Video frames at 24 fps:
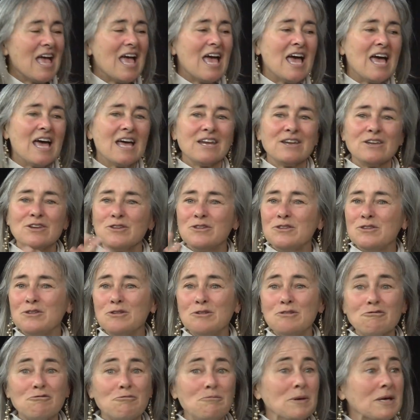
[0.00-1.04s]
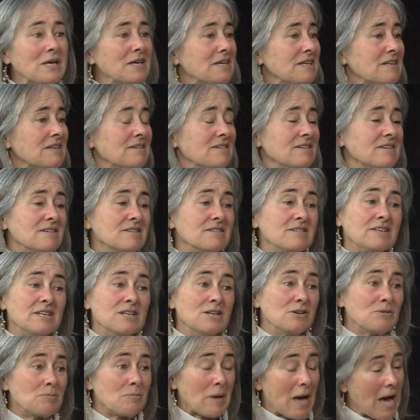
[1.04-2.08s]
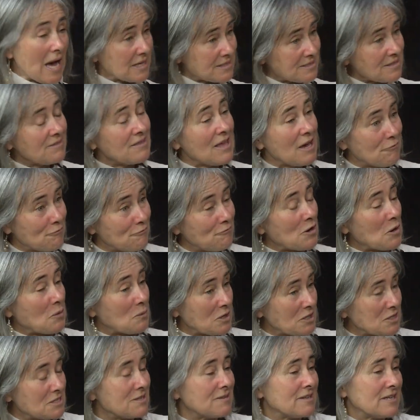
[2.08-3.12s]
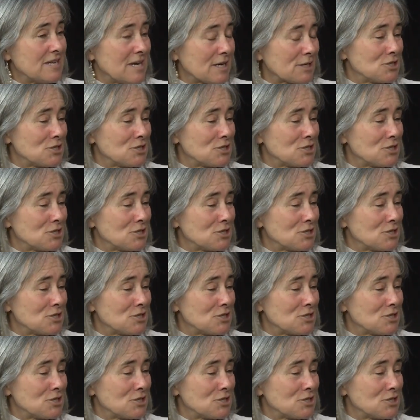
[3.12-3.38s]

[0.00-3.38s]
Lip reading: And you've been, passing that forward to the next